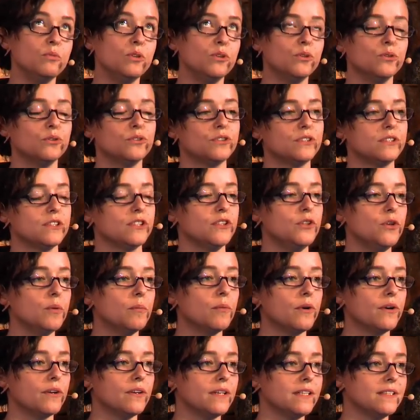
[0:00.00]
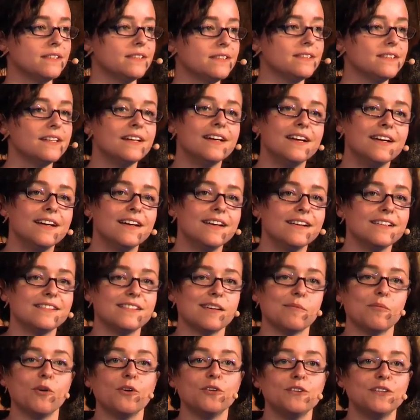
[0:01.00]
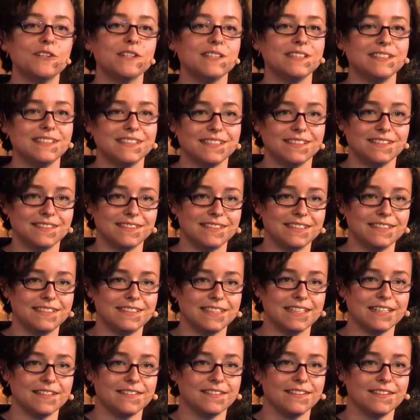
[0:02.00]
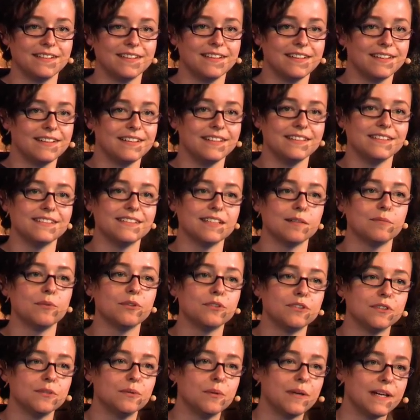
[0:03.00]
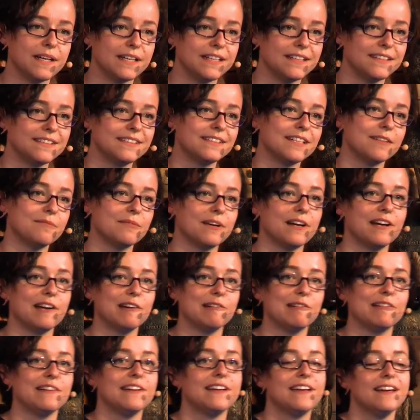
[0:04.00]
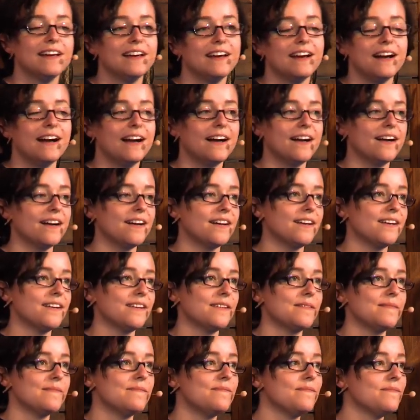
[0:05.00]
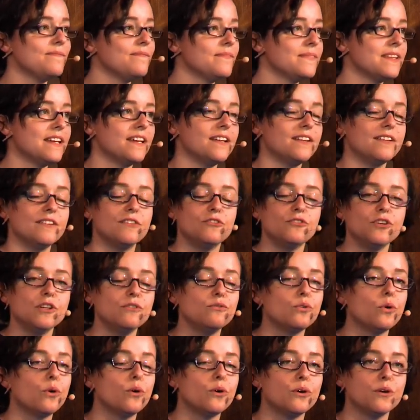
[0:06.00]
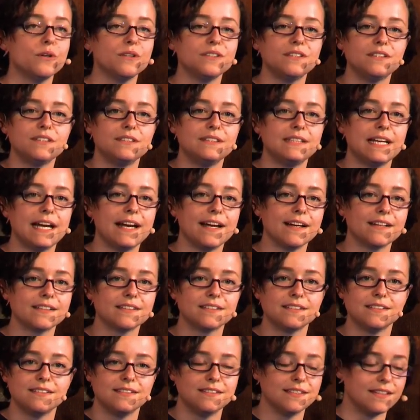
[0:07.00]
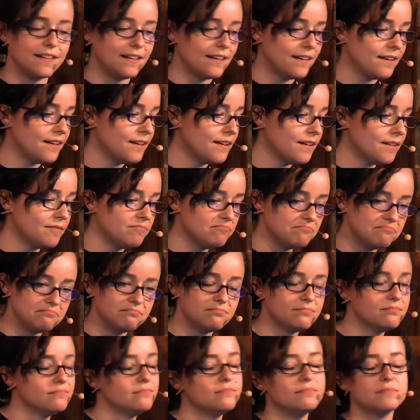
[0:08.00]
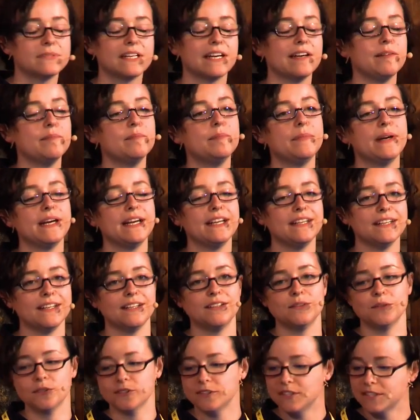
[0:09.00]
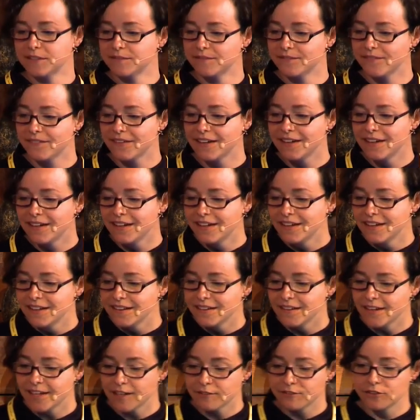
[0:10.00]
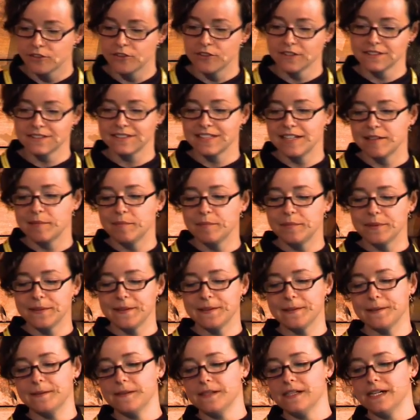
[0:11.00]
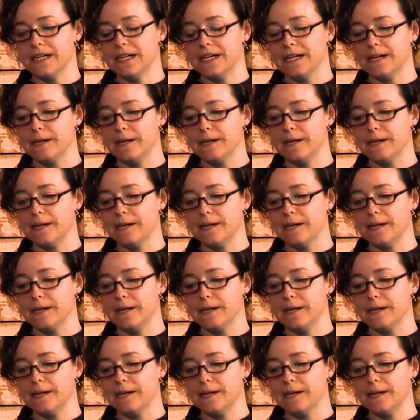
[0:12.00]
used humor in some other intensity, in some other way, somehow, in rewards, text, campaign, and order. Like, for example,